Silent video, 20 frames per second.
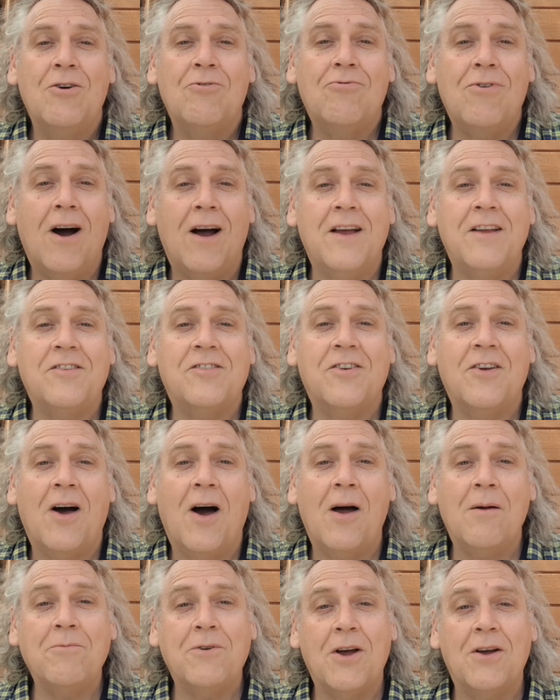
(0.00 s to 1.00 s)
right
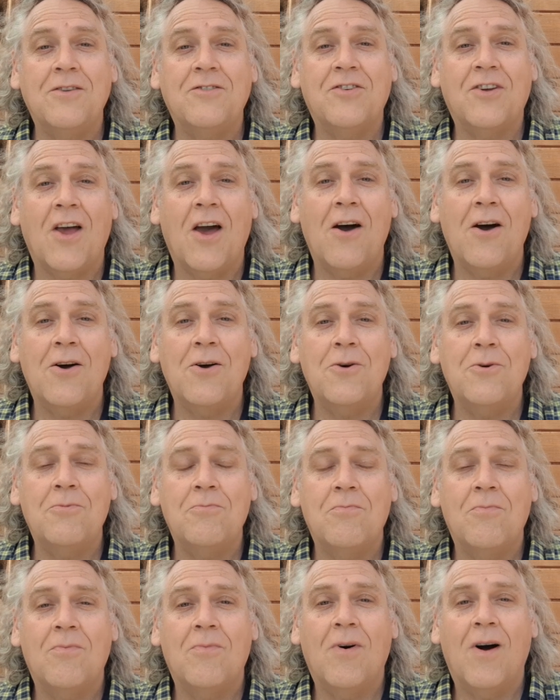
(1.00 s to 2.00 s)
i'm going to go
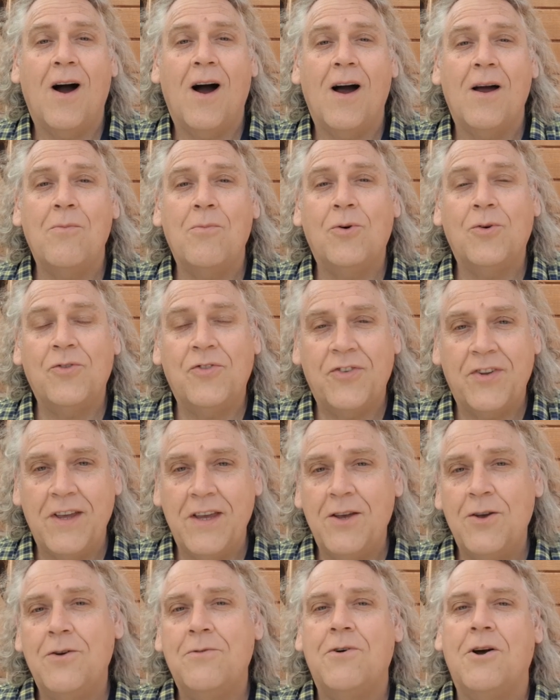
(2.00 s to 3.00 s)
i will see
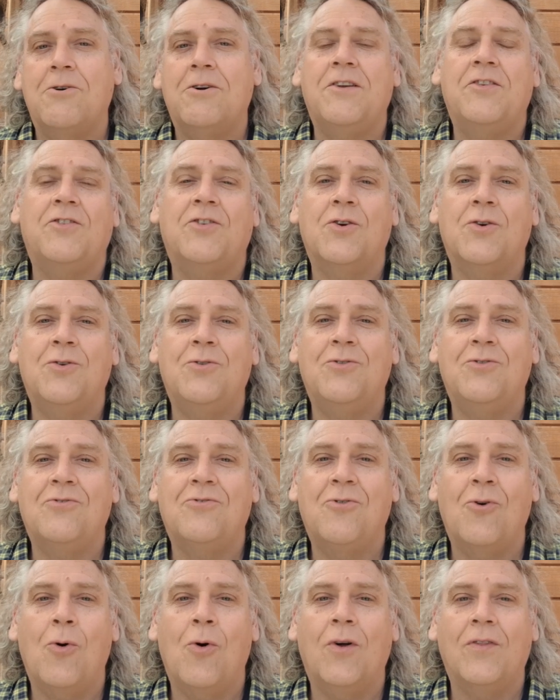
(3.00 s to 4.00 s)
you very soon
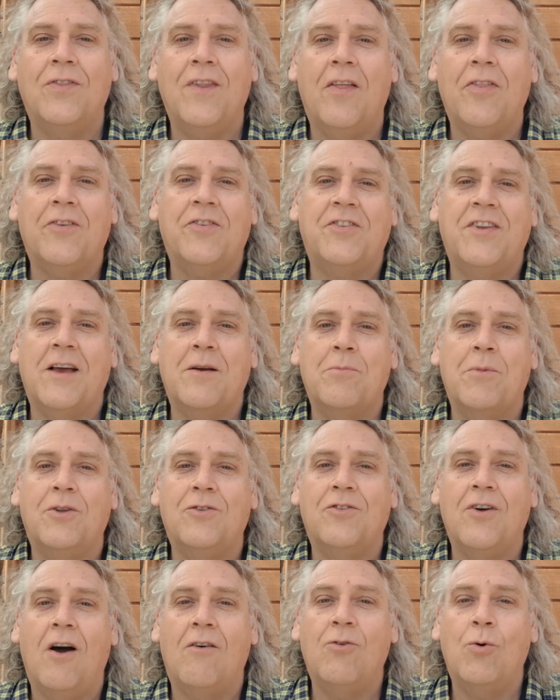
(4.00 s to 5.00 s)
for another
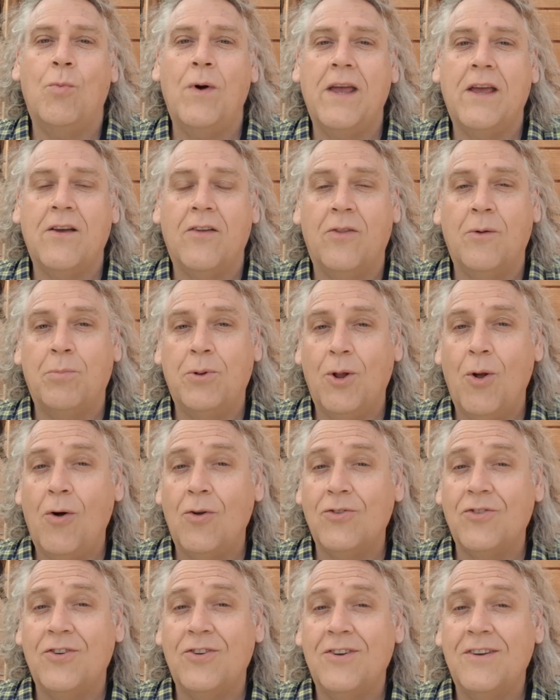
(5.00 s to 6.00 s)
segment of a week at the
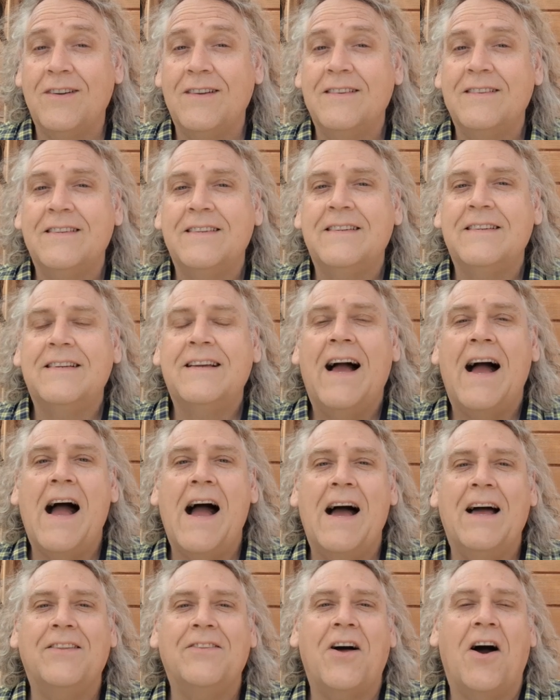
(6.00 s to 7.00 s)
plot
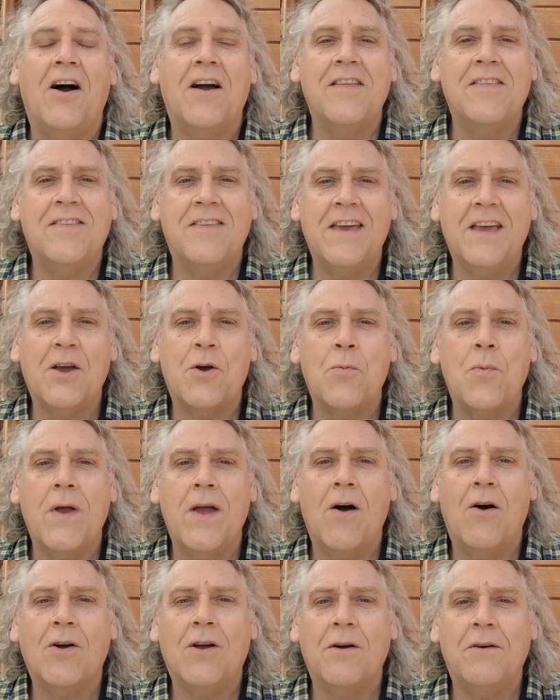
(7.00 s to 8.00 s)
and I think
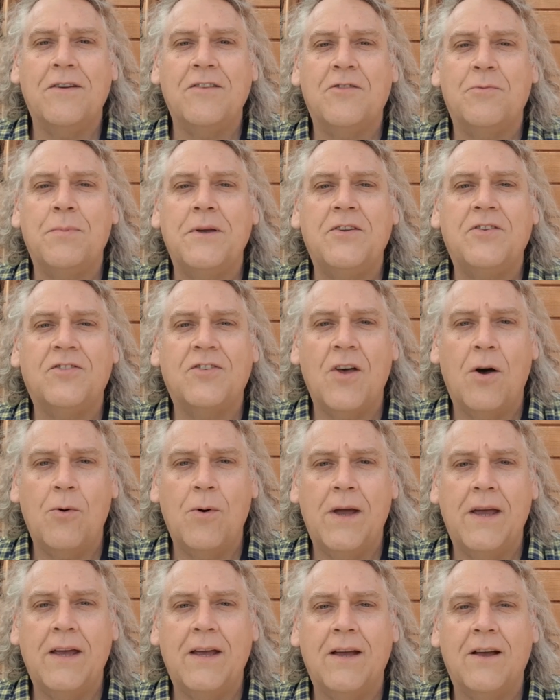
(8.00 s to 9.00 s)
we are going to be
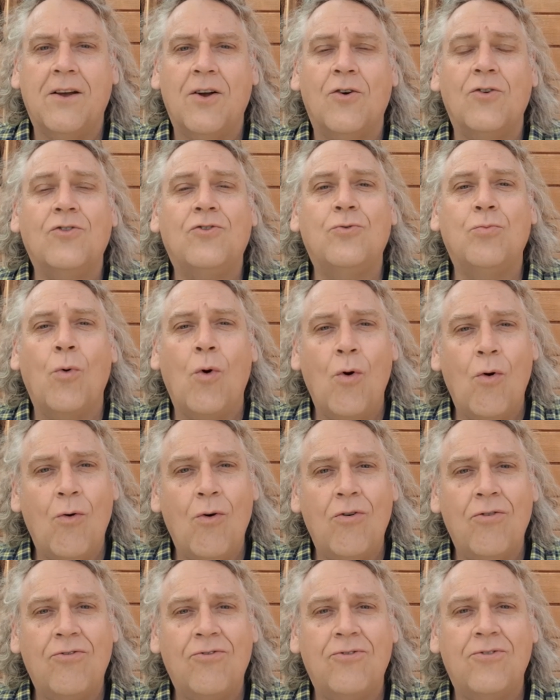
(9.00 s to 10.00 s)
sowing
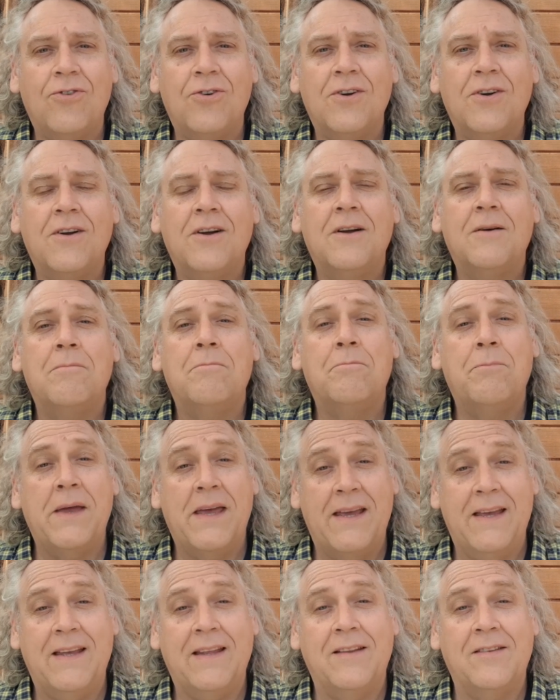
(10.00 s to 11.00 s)
dwarf
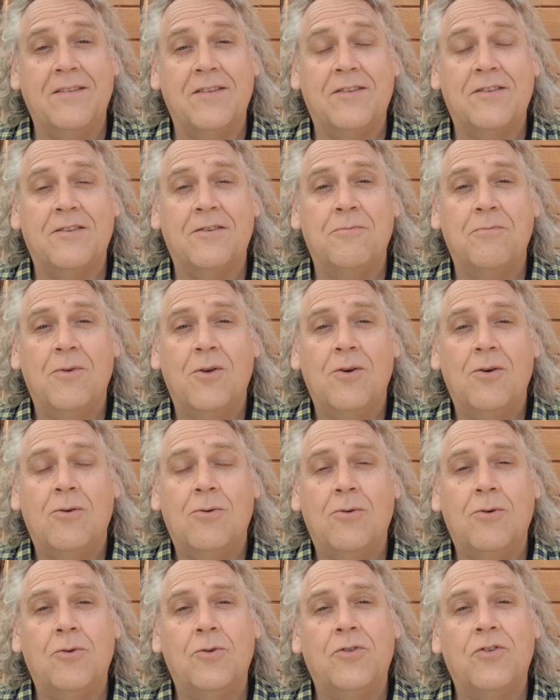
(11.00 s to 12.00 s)
beans,
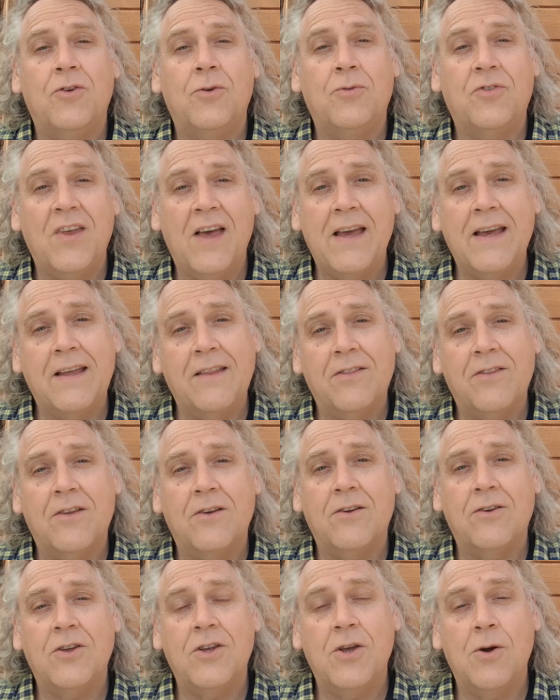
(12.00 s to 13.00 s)
or as you say in
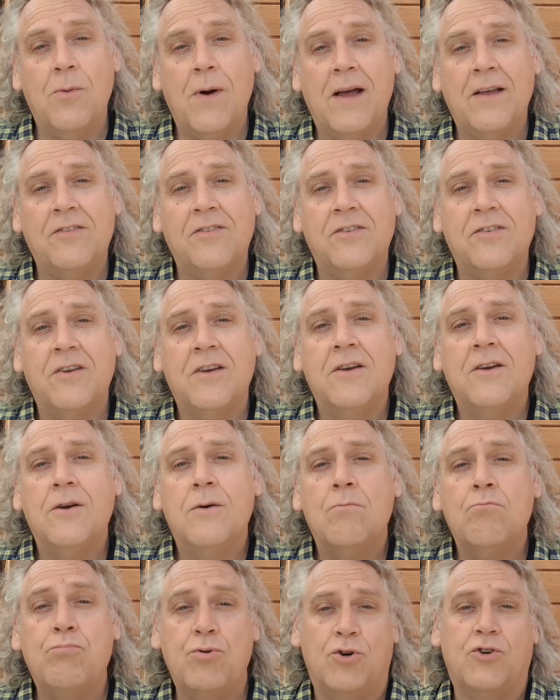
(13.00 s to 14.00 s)
the US,
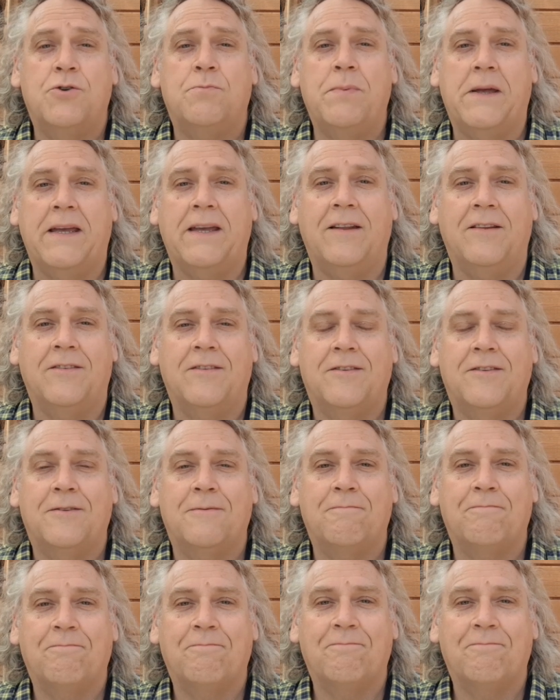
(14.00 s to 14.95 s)
bush beans.